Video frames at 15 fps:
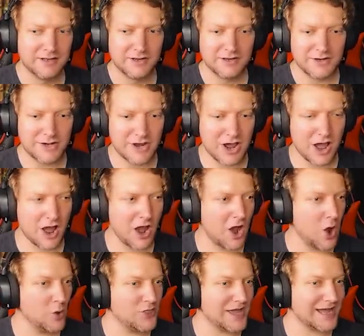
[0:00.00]

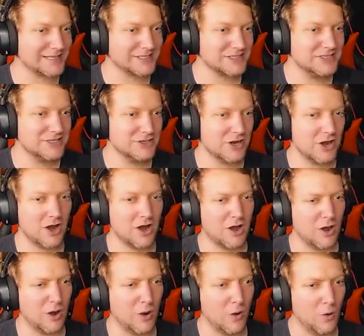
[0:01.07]
No, that's
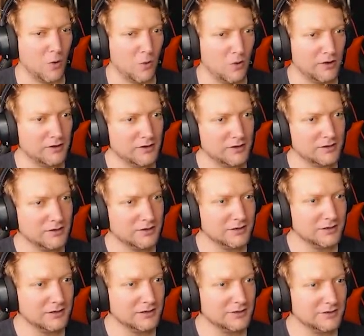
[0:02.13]
no!
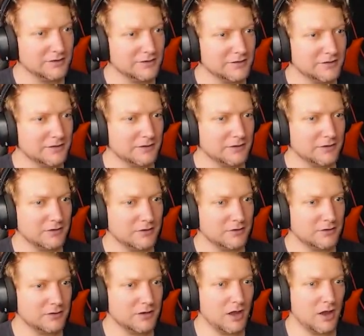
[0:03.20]
Oh
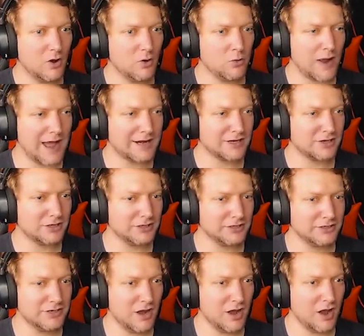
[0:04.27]
god. No, Radical,
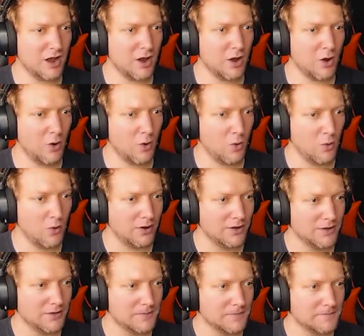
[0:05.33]
no!
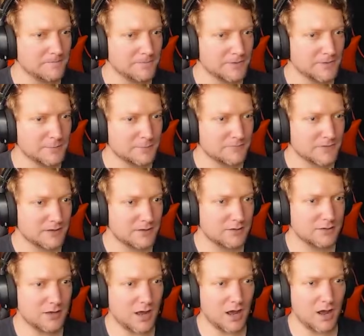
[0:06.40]

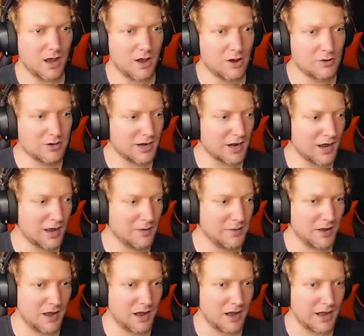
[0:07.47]
No, come
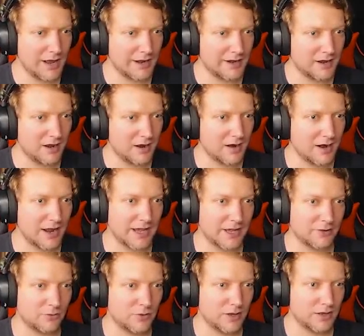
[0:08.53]
on!
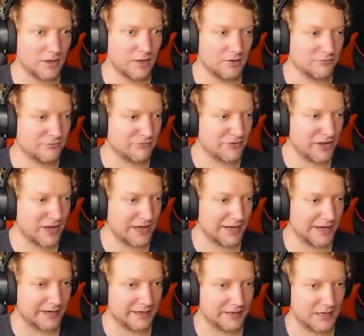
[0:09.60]
Alright, well,
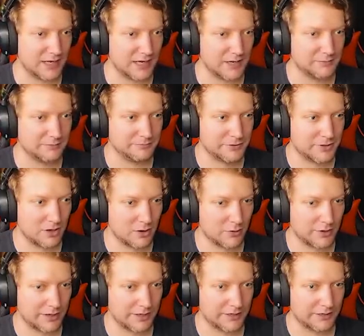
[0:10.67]
fine. I'm
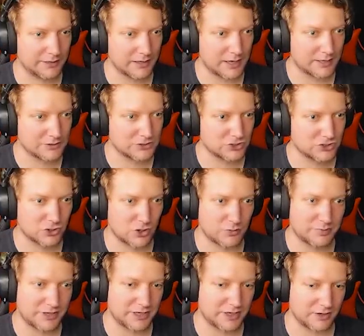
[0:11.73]
going, just don't
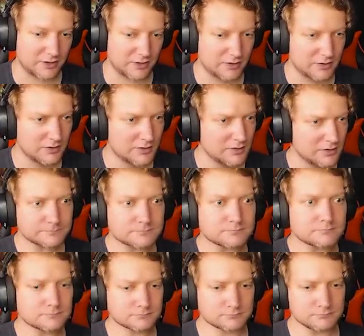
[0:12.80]
be here.
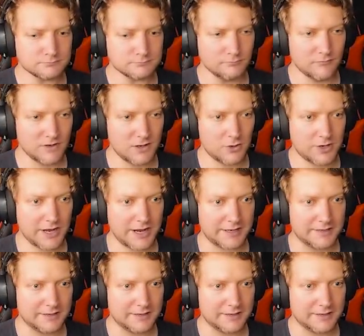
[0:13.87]
Okay.